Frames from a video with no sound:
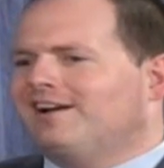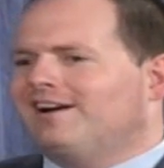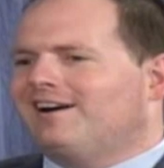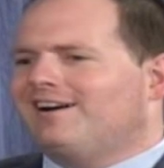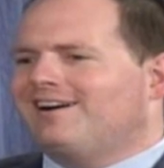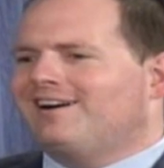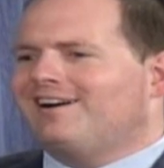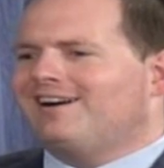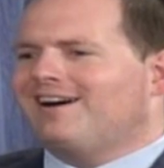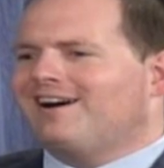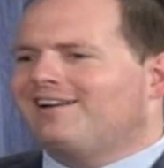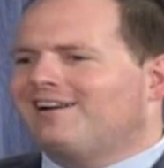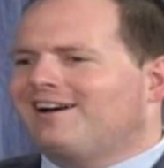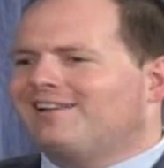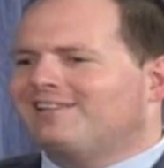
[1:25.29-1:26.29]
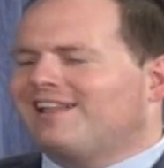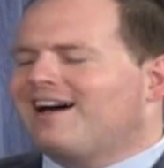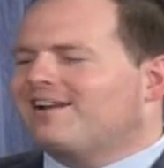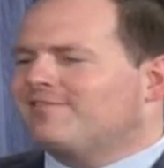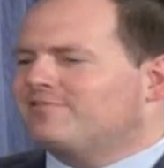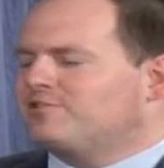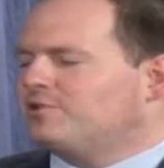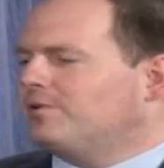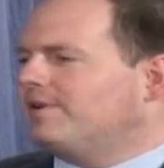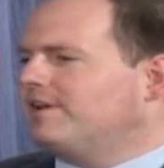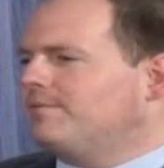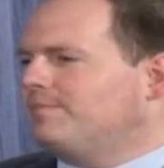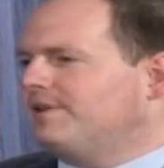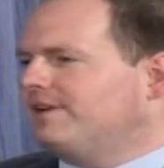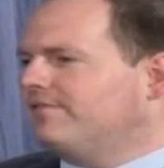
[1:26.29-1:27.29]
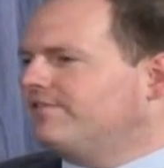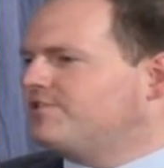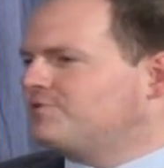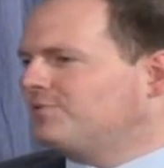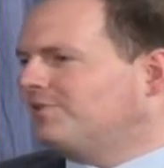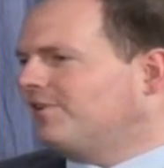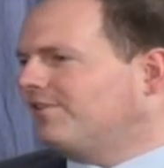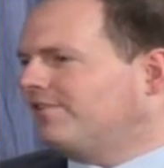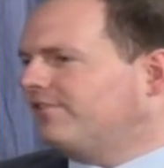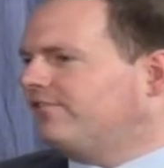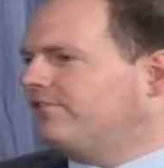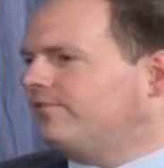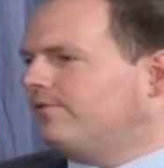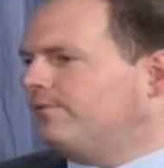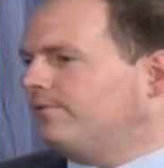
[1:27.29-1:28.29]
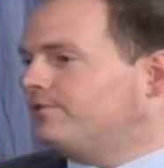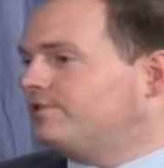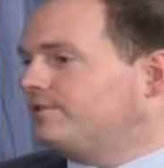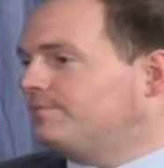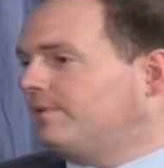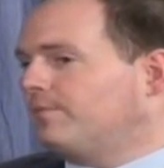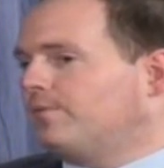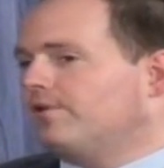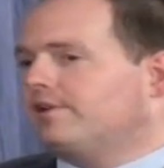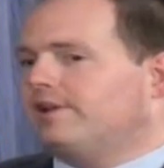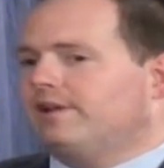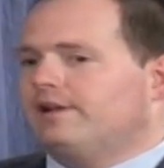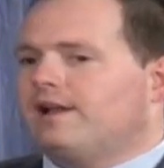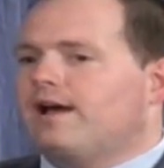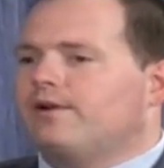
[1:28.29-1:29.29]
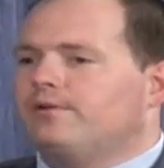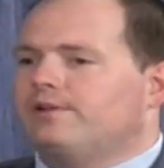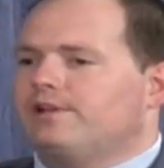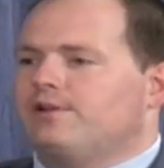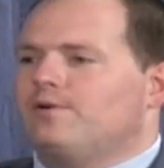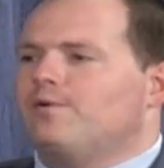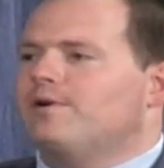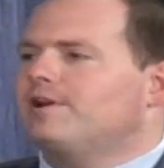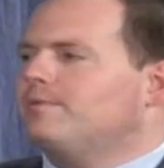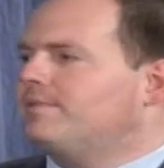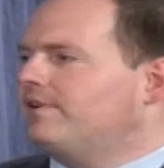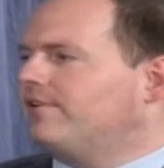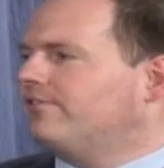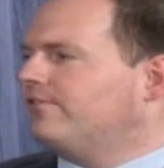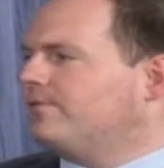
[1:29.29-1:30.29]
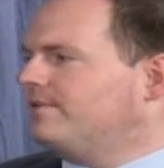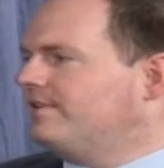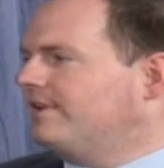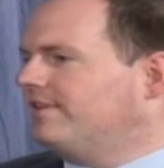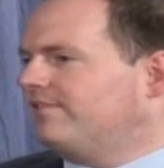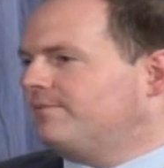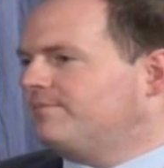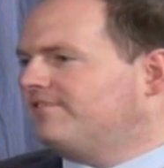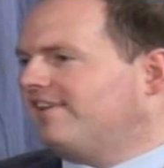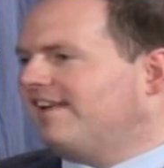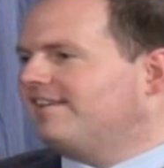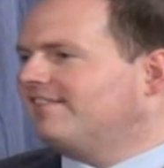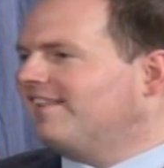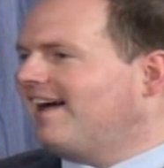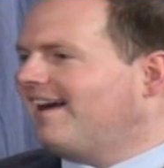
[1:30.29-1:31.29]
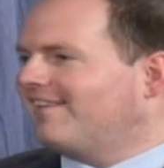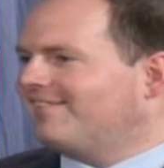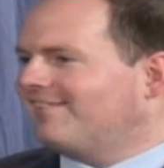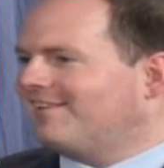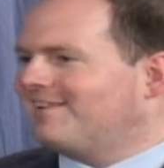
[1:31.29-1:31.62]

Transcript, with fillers: a lot of joy in being a visual artist, too. She's been working not only in oil, but also in some stained glass.